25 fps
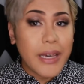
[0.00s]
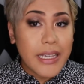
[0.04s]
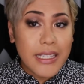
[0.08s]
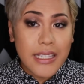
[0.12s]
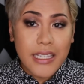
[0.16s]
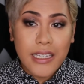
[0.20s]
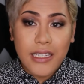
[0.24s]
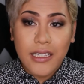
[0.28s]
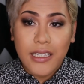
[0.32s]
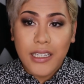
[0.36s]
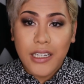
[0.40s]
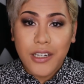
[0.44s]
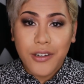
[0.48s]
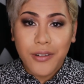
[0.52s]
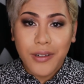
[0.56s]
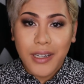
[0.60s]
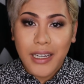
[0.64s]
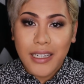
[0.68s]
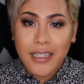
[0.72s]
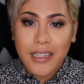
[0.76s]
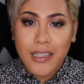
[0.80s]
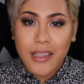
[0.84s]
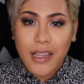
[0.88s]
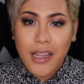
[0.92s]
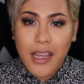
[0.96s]
basically
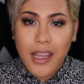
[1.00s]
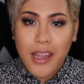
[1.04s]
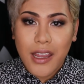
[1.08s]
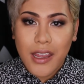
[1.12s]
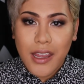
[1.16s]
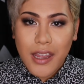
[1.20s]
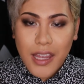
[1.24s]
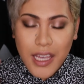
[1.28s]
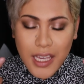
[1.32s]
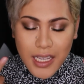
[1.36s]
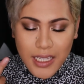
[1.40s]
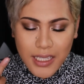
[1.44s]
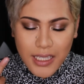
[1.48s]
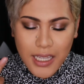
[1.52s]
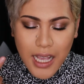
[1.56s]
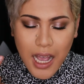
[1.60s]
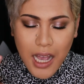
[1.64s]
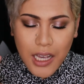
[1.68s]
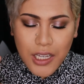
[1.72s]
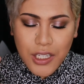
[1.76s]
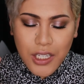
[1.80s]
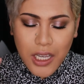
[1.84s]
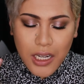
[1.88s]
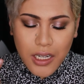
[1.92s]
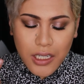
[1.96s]
created this
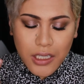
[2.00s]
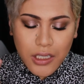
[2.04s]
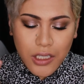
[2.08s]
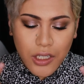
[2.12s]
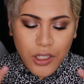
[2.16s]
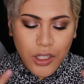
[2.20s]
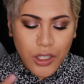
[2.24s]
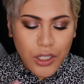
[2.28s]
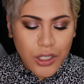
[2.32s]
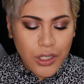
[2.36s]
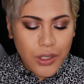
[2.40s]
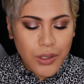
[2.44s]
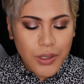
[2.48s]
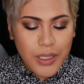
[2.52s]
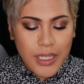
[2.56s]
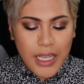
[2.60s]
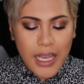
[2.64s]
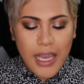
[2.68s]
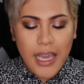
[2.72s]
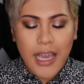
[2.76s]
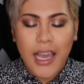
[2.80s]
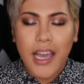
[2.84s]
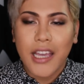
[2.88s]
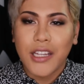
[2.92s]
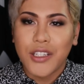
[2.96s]
eyeshadow look
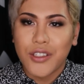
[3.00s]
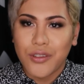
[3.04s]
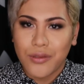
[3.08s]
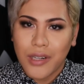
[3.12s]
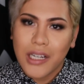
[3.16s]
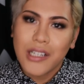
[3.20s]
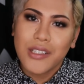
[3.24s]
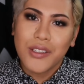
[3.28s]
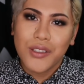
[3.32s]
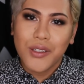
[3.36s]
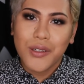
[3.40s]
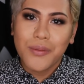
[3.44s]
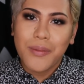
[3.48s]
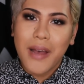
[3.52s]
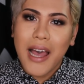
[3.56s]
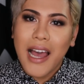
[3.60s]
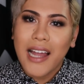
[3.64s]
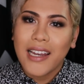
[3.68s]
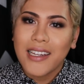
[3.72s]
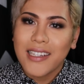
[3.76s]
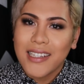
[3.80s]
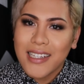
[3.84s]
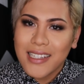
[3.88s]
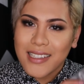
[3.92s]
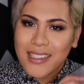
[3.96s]
using a drugstore
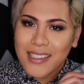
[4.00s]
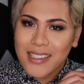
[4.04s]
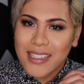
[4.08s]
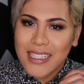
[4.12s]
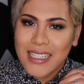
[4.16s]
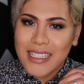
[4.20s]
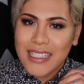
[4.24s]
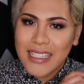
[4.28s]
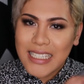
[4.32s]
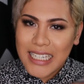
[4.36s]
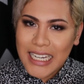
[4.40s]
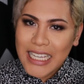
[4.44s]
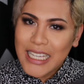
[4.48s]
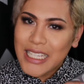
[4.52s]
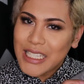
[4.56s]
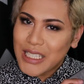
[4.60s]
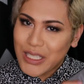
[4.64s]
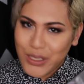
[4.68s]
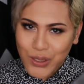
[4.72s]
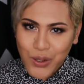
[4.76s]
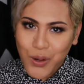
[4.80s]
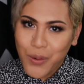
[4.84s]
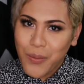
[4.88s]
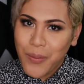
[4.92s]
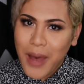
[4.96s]
palette. It's the Sleek
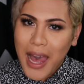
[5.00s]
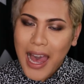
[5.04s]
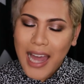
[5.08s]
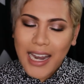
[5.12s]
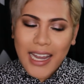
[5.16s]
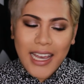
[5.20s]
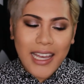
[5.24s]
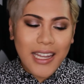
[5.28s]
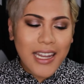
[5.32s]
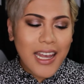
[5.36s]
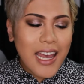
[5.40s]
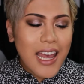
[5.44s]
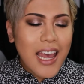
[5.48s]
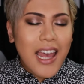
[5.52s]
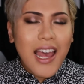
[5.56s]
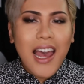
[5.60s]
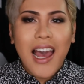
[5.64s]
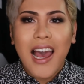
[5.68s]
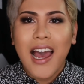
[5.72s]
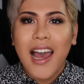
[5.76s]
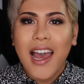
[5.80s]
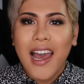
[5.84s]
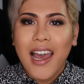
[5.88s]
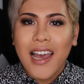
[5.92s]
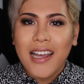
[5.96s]
Storm palette.
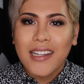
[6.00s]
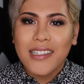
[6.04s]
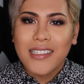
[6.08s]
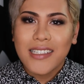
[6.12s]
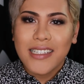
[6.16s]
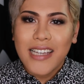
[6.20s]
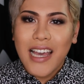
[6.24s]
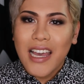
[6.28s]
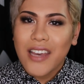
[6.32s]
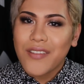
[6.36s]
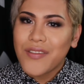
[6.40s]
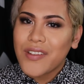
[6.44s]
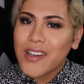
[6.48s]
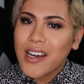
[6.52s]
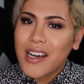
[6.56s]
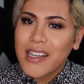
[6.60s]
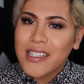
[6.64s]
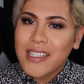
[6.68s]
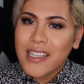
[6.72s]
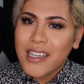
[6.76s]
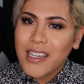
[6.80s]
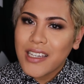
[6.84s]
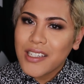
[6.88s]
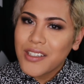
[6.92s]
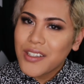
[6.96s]
And yeah, if you
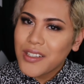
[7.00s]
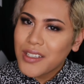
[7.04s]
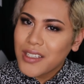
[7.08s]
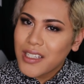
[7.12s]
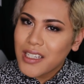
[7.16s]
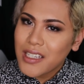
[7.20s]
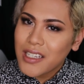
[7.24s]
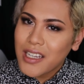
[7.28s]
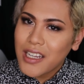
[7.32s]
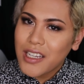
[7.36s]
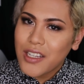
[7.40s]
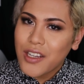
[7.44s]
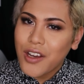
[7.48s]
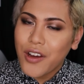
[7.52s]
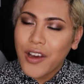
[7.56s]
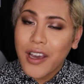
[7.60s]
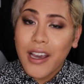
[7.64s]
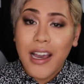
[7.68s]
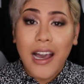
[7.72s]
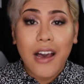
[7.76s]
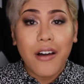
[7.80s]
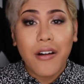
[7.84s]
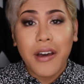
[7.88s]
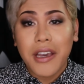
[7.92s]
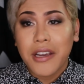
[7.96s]
guys are interested in
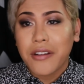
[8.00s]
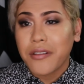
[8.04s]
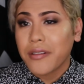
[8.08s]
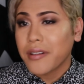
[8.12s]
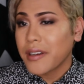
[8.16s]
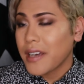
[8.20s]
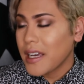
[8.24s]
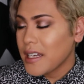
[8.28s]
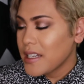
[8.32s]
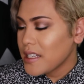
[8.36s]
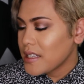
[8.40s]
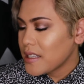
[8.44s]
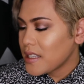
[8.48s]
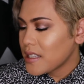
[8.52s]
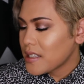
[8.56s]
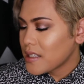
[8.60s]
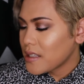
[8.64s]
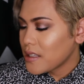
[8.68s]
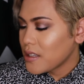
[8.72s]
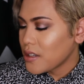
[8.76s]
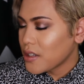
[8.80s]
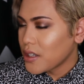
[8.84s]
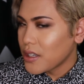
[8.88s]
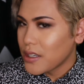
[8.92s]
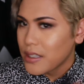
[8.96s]
knowing how I created this
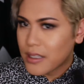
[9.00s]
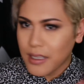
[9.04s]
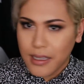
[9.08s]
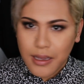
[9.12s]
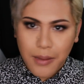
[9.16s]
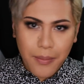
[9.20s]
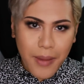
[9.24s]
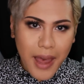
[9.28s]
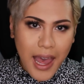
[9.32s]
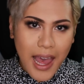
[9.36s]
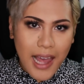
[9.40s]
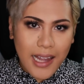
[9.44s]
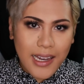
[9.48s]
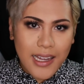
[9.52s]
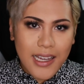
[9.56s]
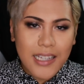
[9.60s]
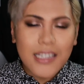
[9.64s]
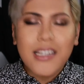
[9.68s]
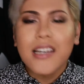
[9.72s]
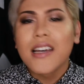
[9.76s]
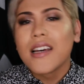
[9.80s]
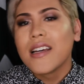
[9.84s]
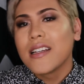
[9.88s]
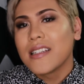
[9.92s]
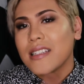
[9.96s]
look using the
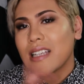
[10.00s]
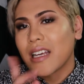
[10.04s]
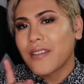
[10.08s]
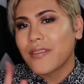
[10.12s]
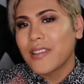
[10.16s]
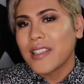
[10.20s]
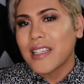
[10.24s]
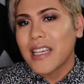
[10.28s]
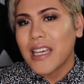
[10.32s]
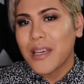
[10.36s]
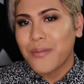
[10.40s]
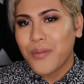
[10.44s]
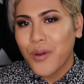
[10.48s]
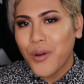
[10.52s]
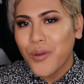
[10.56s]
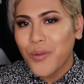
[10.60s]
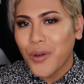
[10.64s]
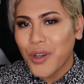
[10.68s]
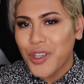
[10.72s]
palette, definitely keep on